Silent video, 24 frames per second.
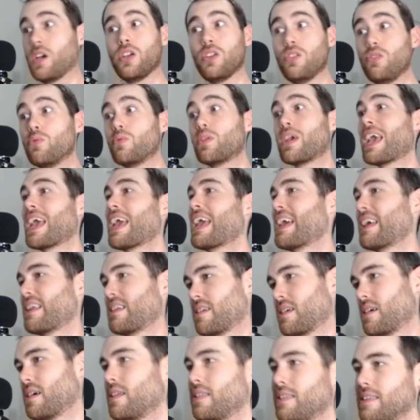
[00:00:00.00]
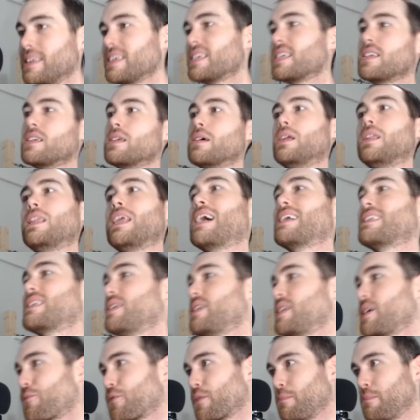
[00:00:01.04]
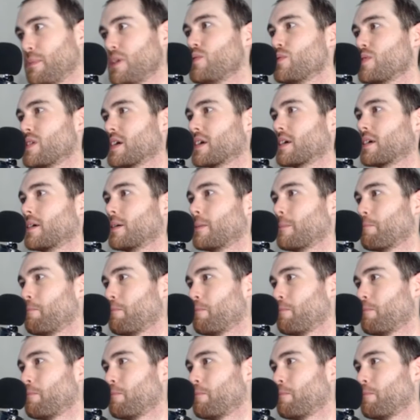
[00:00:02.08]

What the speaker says: you can't listen to lots of different music.